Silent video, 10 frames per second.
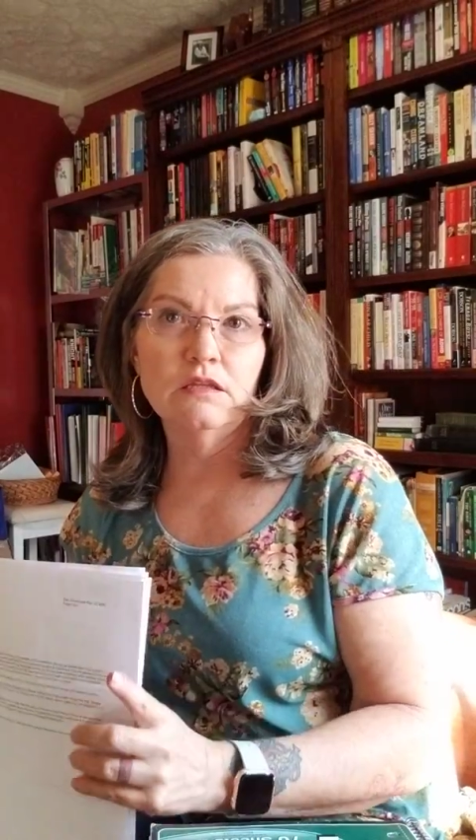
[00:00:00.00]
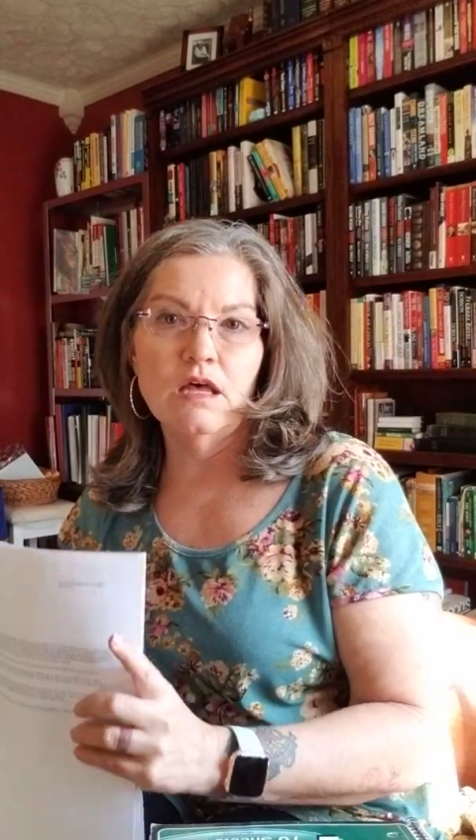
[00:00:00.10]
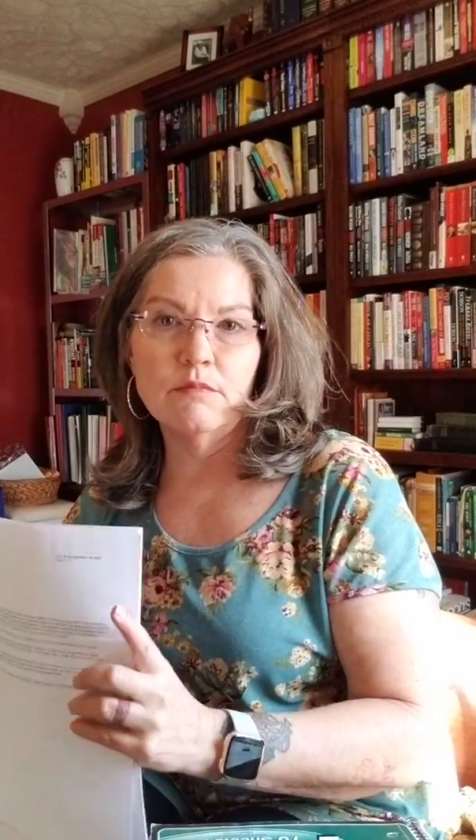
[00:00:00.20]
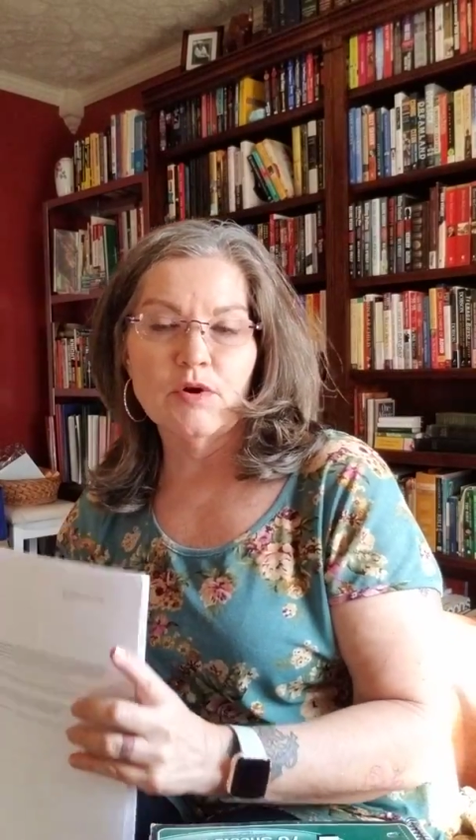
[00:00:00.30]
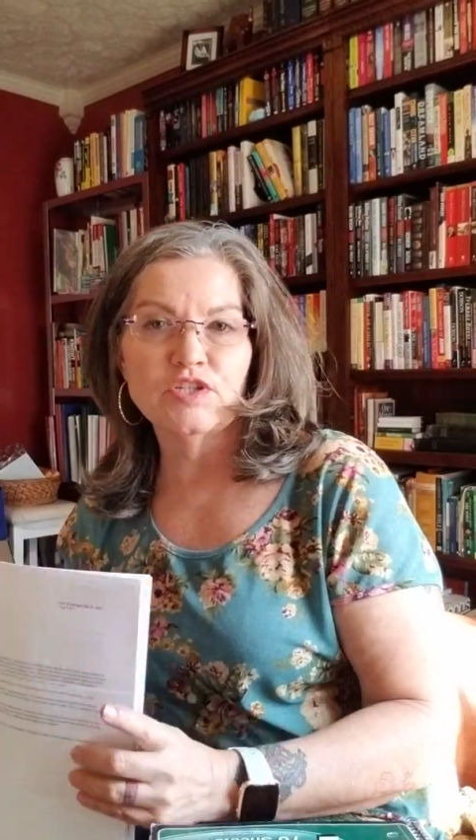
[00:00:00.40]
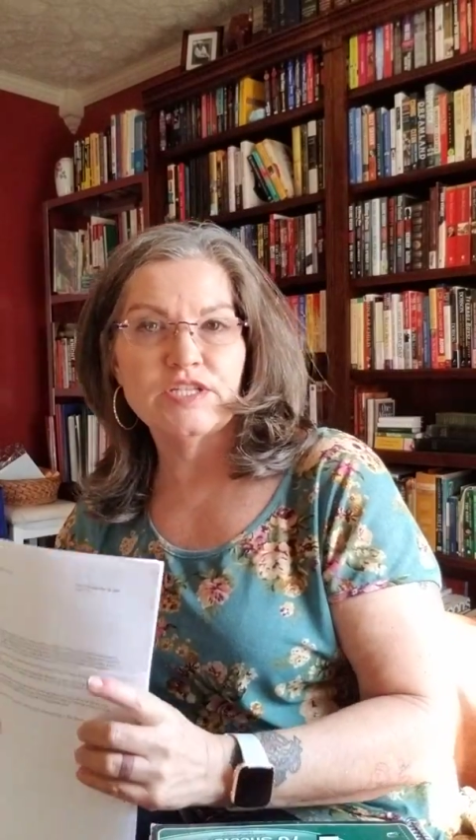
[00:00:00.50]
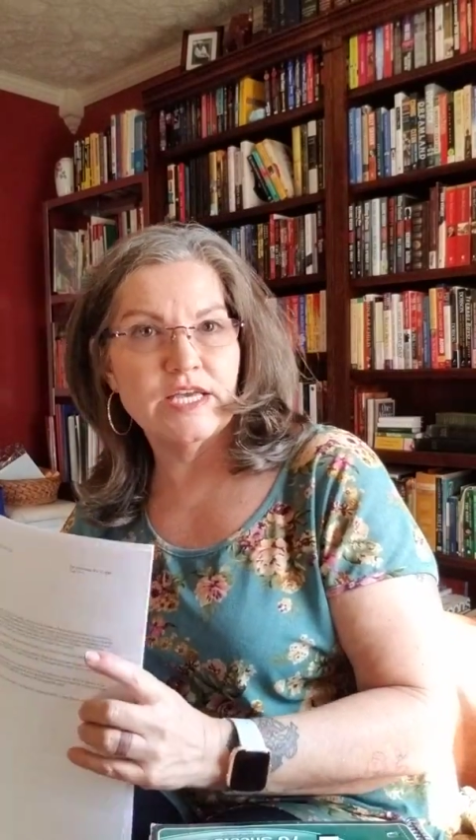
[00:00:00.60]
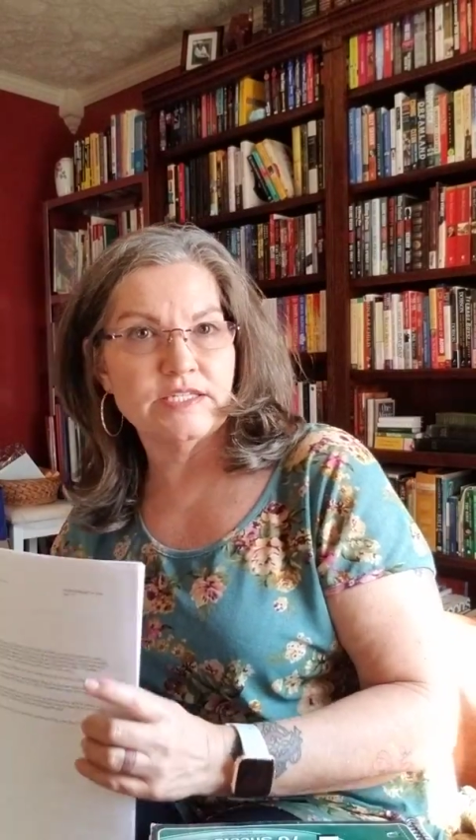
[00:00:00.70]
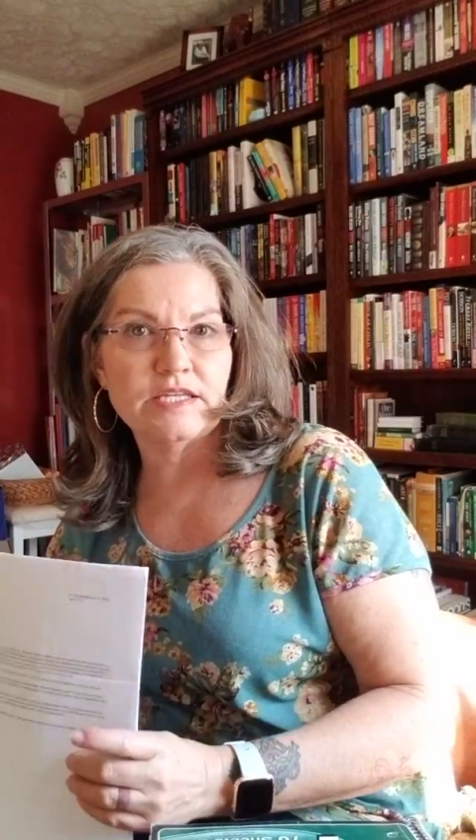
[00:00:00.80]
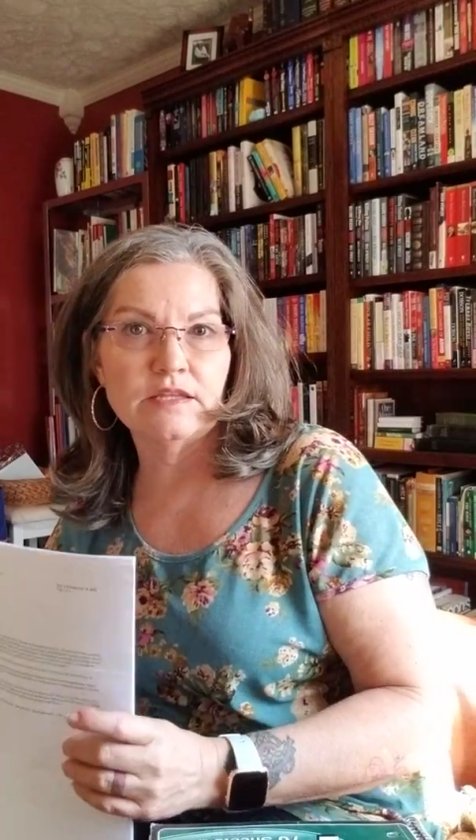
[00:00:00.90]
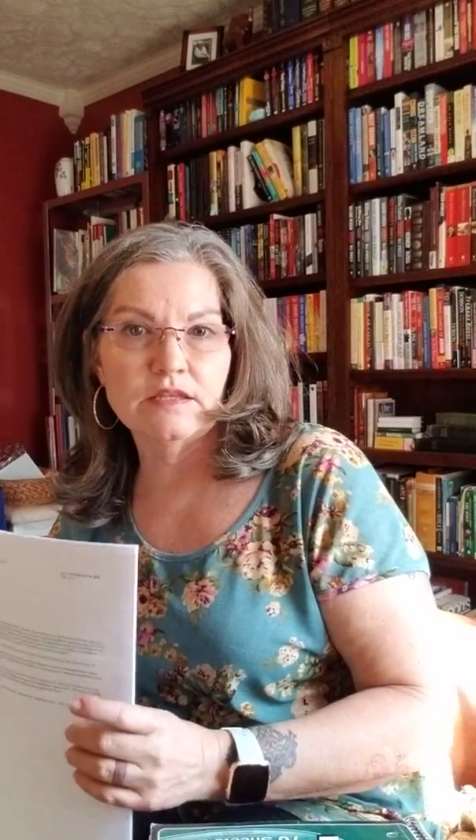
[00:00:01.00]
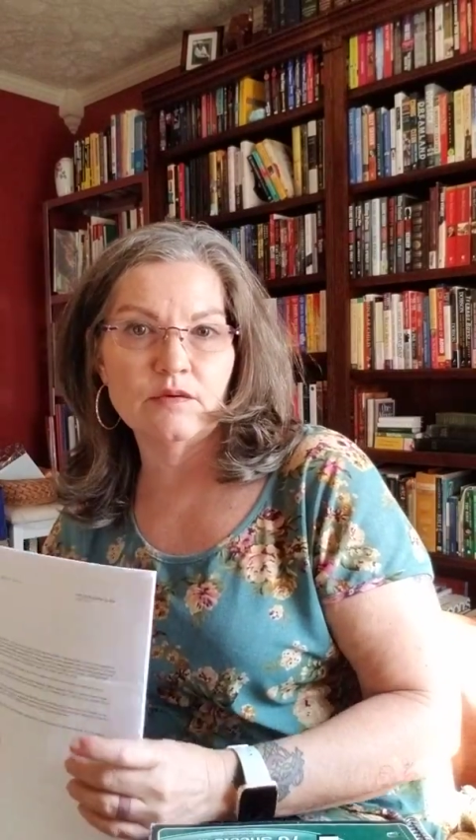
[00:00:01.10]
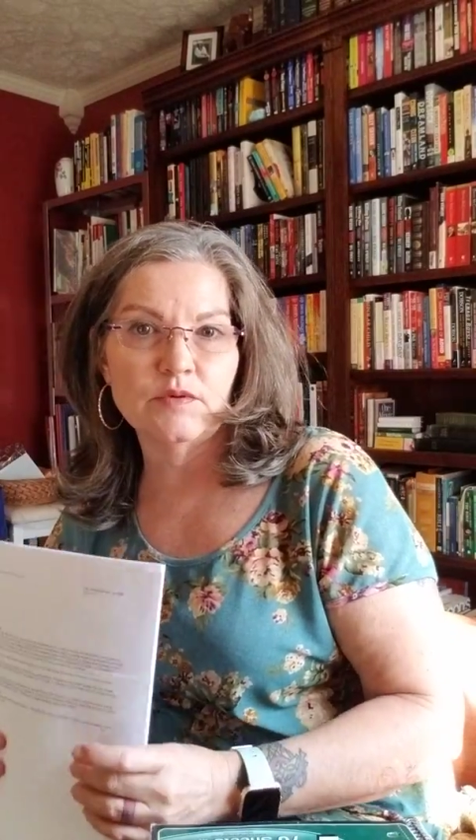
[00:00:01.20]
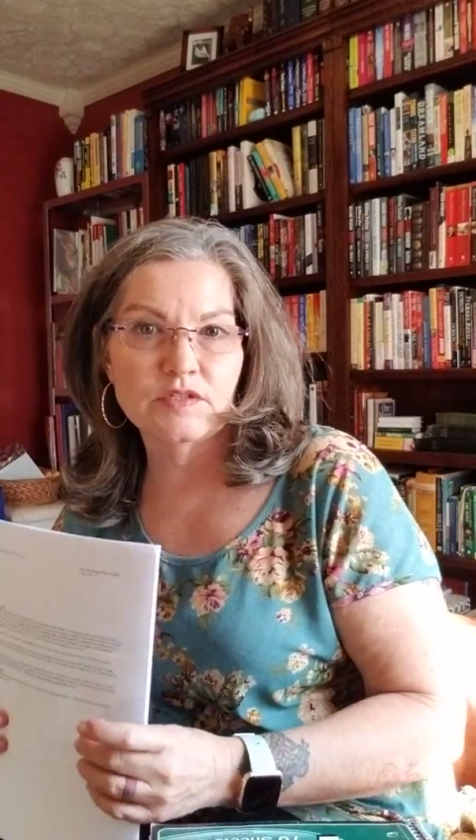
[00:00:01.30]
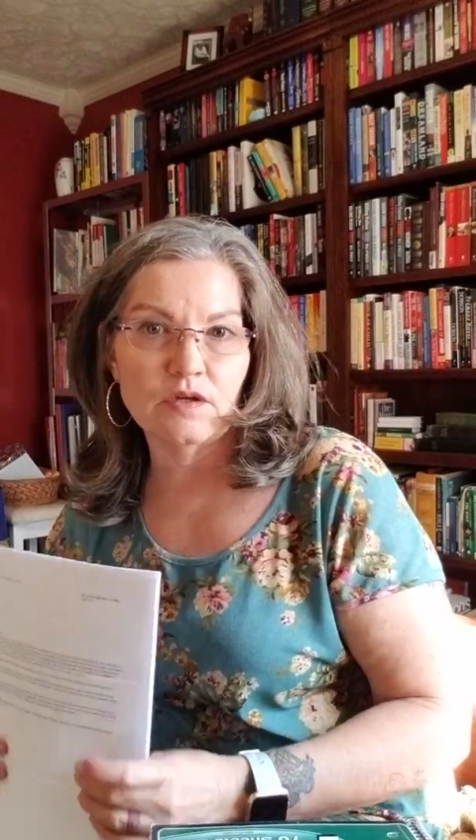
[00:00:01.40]
on March the 18th.
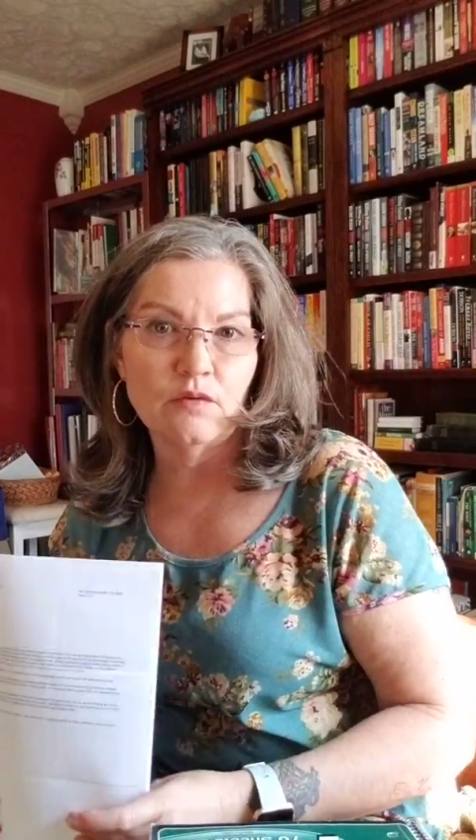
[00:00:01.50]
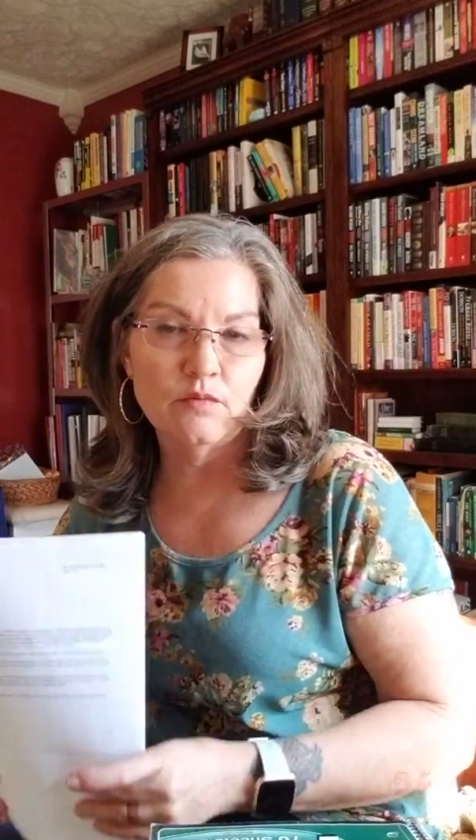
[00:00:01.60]
It was